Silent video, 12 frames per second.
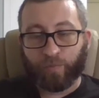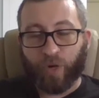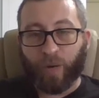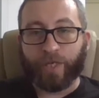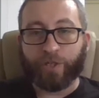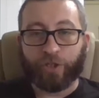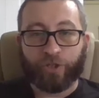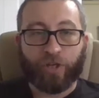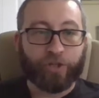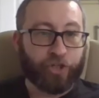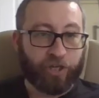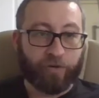probably just
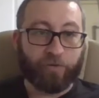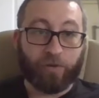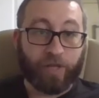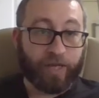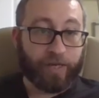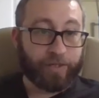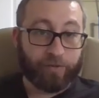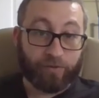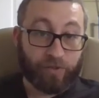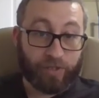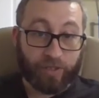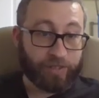on general how to
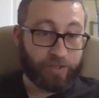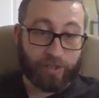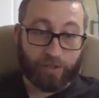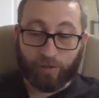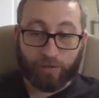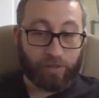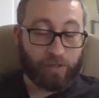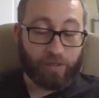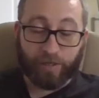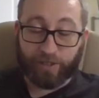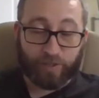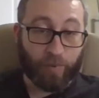use the SD card
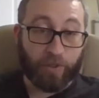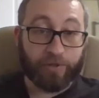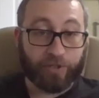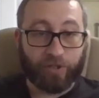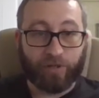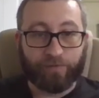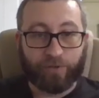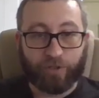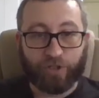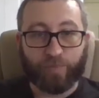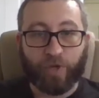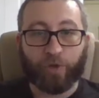log and some other stuff,
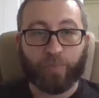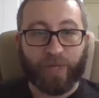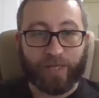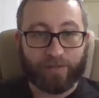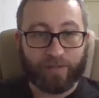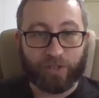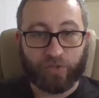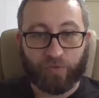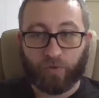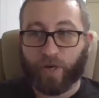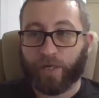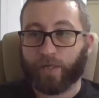just some other basics
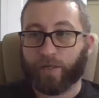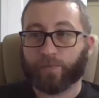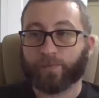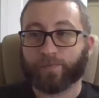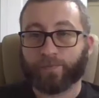for right now.